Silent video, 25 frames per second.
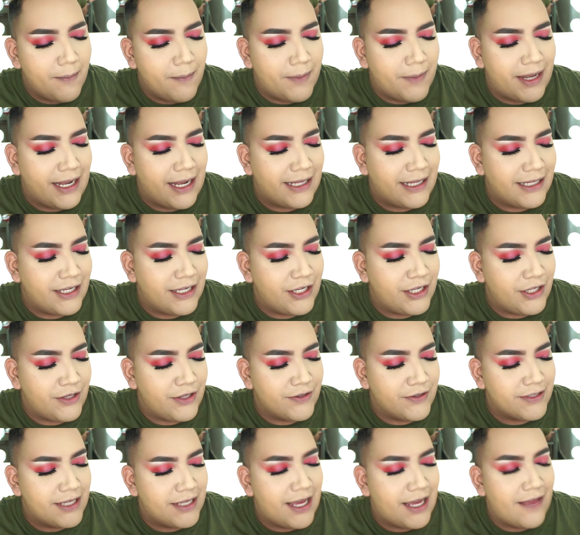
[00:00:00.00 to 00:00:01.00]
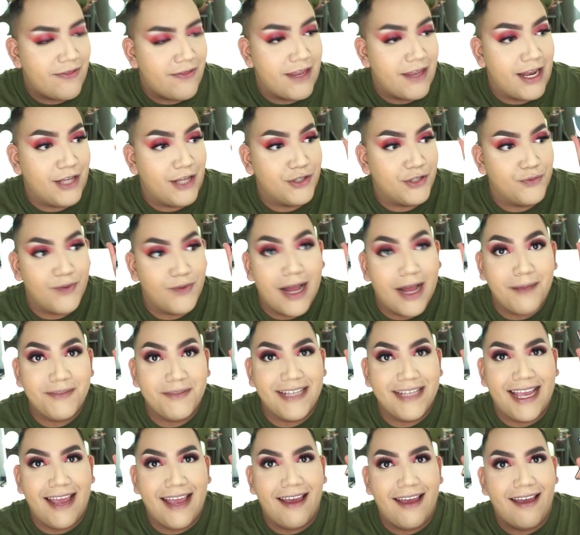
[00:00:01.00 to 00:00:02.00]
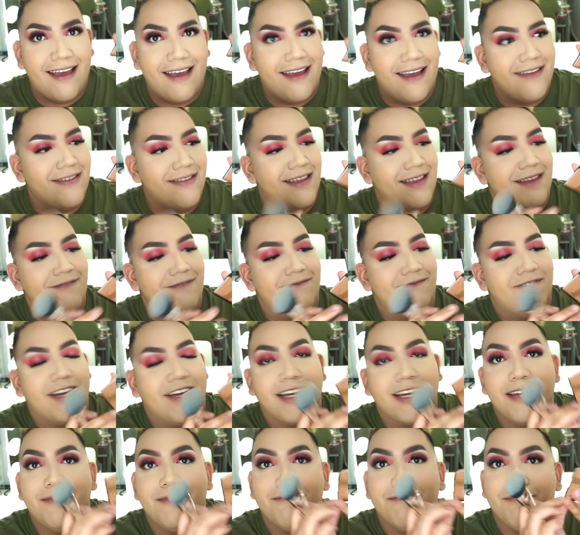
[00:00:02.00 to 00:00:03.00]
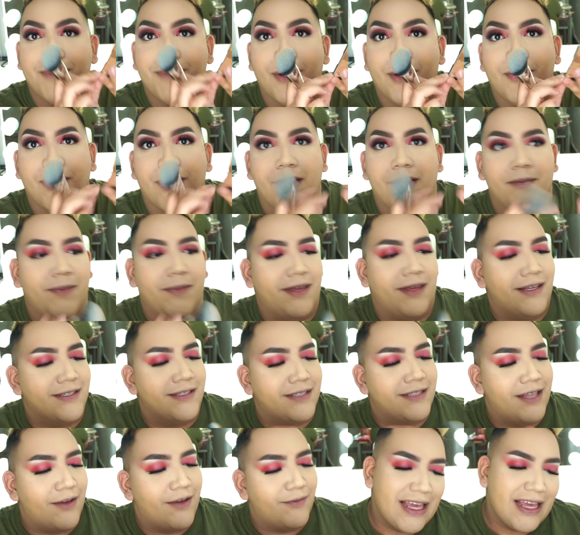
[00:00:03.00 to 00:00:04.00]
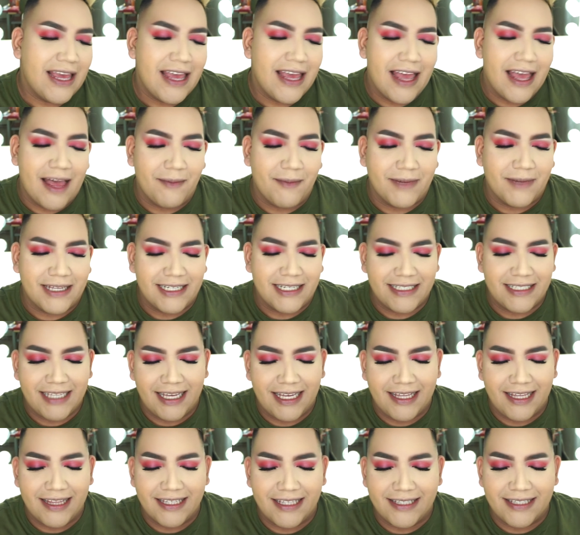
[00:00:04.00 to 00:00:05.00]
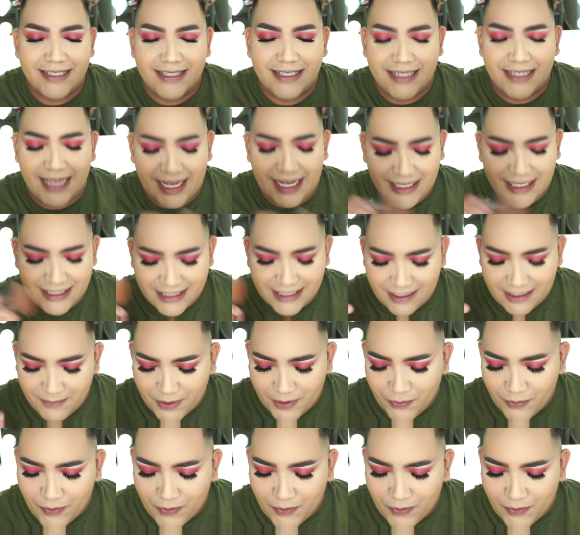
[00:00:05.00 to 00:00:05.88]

but I didn't use it, and then I dropped it, and then it fucking broke on me. So, I'm gonna take this nice number